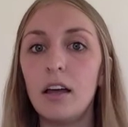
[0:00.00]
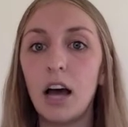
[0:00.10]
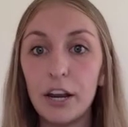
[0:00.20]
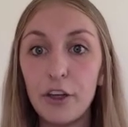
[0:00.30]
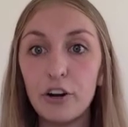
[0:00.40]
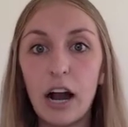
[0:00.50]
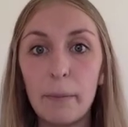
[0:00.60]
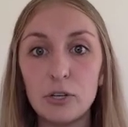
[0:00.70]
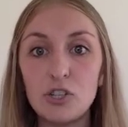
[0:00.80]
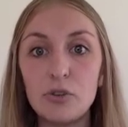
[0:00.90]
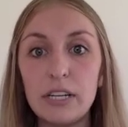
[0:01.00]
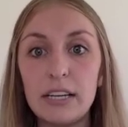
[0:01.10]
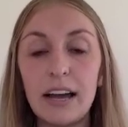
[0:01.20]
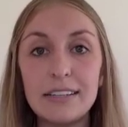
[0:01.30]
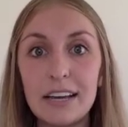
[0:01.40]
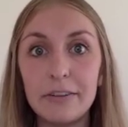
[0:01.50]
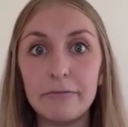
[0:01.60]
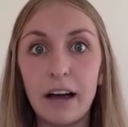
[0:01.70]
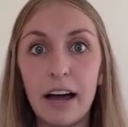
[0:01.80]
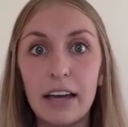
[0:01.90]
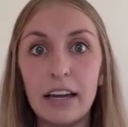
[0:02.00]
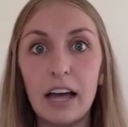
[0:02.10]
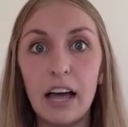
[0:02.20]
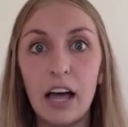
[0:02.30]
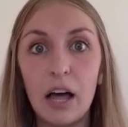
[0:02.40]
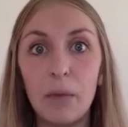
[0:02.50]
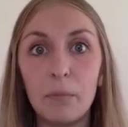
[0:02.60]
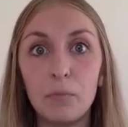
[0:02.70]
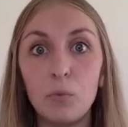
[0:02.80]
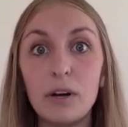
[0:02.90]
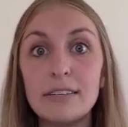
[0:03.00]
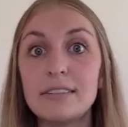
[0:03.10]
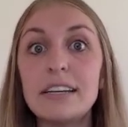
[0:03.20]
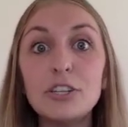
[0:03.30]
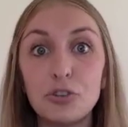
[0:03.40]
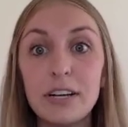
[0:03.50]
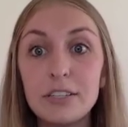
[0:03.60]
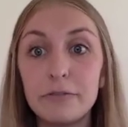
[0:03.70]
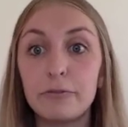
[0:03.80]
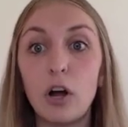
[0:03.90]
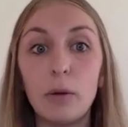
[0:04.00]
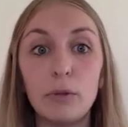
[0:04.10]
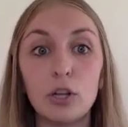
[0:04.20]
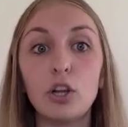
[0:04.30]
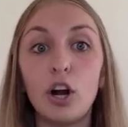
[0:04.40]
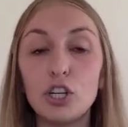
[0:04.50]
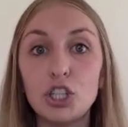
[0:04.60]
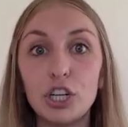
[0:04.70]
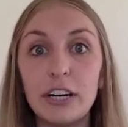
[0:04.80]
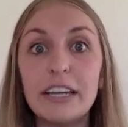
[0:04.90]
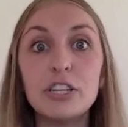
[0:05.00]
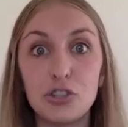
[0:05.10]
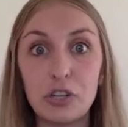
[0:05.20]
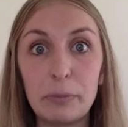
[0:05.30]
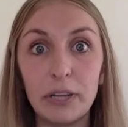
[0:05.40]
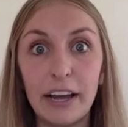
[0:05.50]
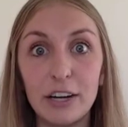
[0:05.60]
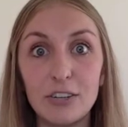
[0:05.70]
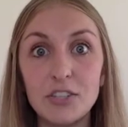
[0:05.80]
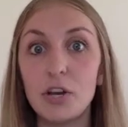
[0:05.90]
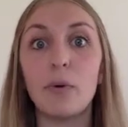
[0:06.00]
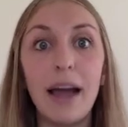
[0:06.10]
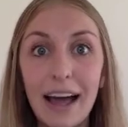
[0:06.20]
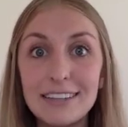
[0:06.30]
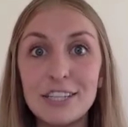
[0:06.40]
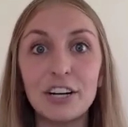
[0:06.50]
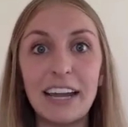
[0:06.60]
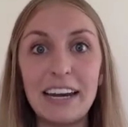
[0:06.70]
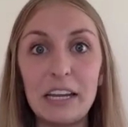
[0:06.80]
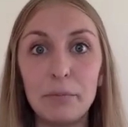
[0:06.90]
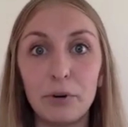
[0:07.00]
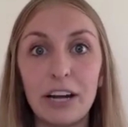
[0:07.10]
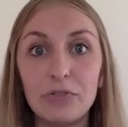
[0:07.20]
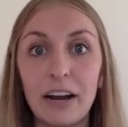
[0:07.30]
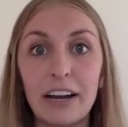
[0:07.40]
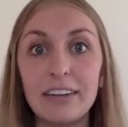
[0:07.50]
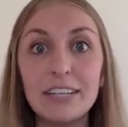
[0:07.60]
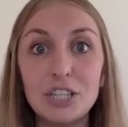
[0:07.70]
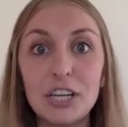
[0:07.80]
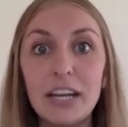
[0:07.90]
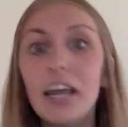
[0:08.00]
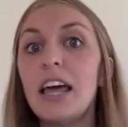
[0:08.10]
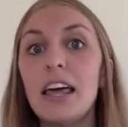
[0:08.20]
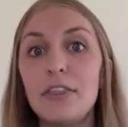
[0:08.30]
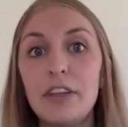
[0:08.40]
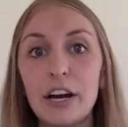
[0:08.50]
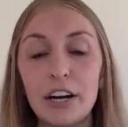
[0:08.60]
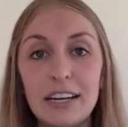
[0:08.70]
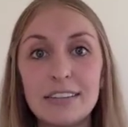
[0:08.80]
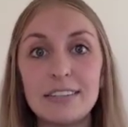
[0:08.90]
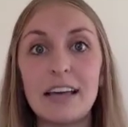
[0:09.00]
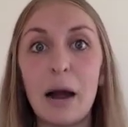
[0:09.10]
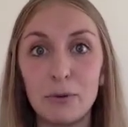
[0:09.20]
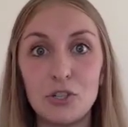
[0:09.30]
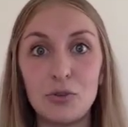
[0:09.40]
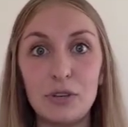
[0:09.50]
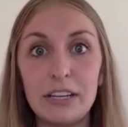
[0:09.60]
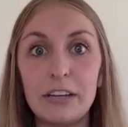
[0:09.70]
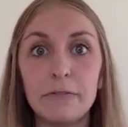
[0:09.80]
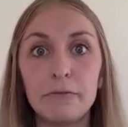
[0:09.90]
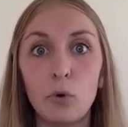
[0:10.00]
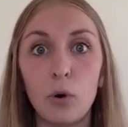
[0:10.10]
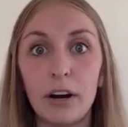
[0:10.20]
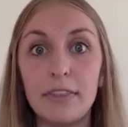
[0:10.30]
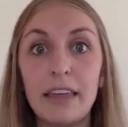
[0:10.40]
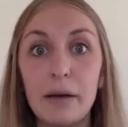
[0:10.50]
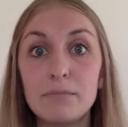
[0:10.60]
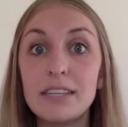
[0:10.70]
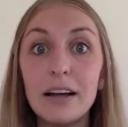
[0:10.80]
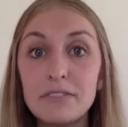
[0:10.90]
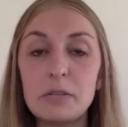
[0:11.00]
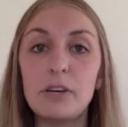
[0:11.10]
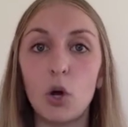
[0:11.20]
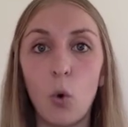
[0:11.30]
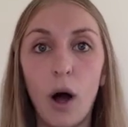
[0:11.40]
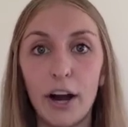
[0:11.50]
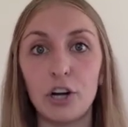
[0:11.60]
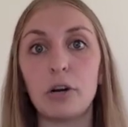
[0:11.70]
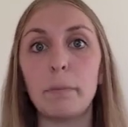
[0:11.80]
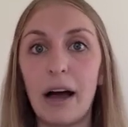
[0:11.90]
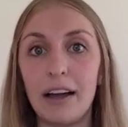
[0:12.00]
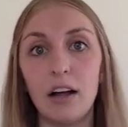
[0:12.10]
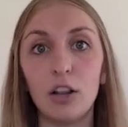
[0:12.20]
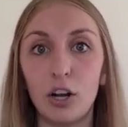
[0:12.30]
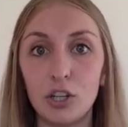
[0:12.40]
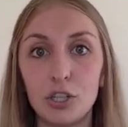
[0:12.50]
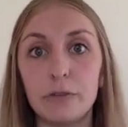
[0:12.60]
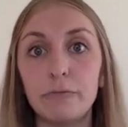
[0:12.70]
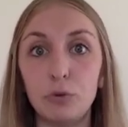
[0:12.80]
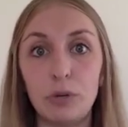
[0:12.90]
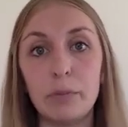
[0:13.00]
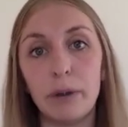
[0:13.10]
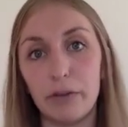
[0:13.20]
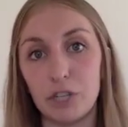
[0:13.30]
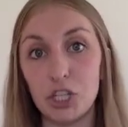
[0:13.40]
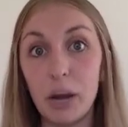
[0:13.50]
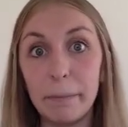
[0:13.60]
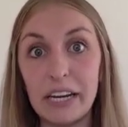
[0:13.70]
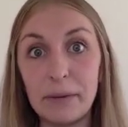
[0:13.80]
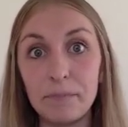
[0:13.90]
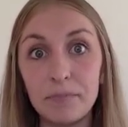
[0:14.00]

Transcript: Another opportunity identified was interest from larger industry players. So as they're gaining brand recognition, there is the opportunity for themselves to be acquired by a larger food and beverage company.